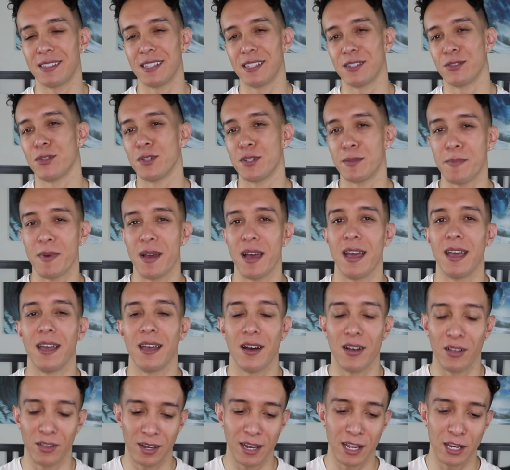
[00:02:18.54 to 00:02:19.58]
This was my
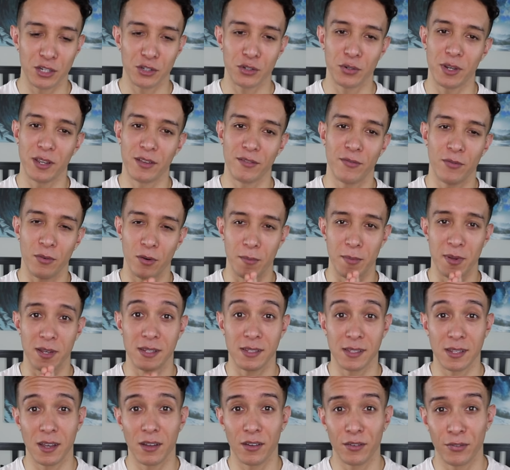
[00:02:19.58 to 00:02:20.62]
holiday treat for
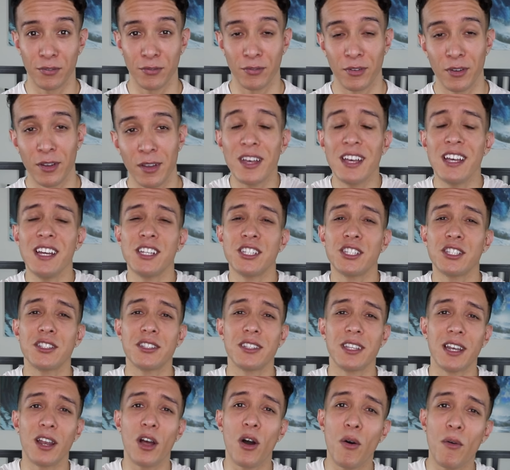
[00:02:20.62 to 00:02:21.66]
myself so
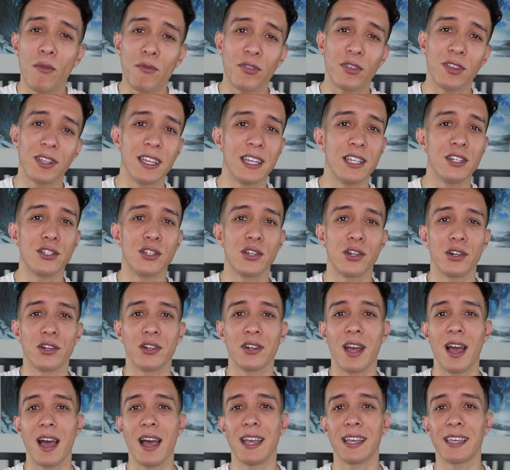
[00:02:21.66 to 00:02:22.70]
that hopefully in turn
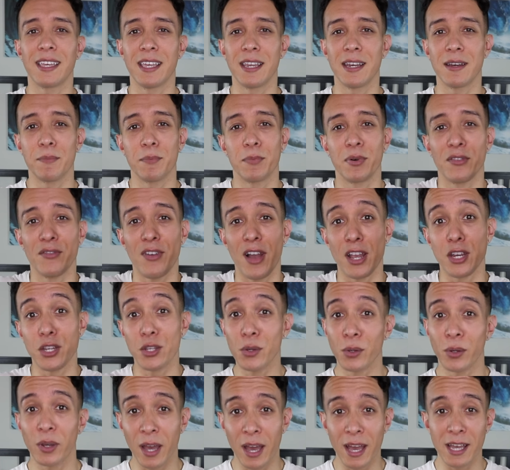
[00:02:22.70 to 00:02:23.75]
I can provide
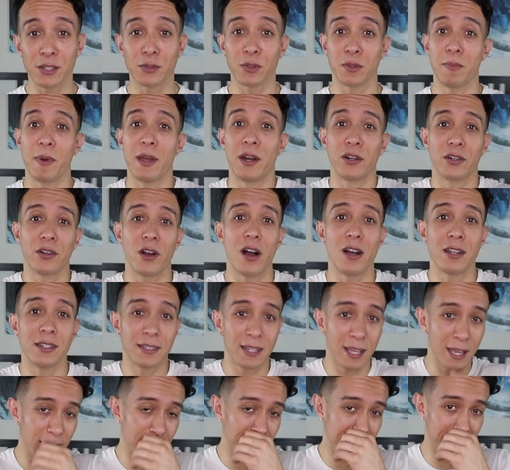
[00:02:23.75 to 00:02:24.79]
you guys with better
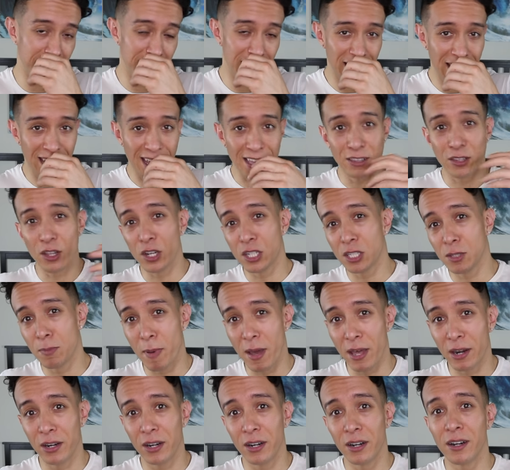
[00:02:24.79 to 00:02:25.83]
content, looks
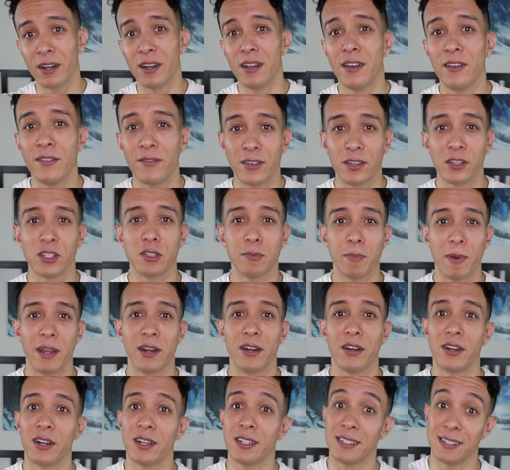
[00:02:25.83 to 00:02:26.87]
better, feels
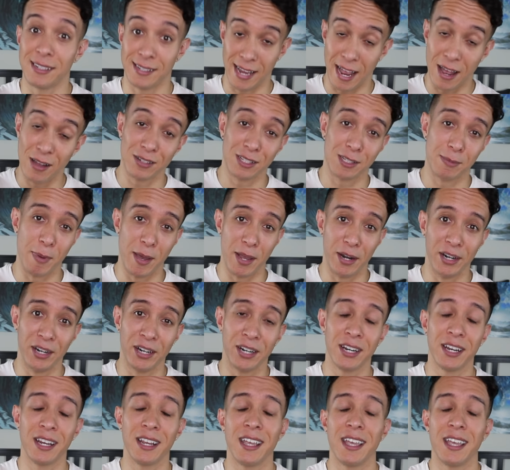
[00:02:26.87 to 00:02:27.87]
better, sounds better,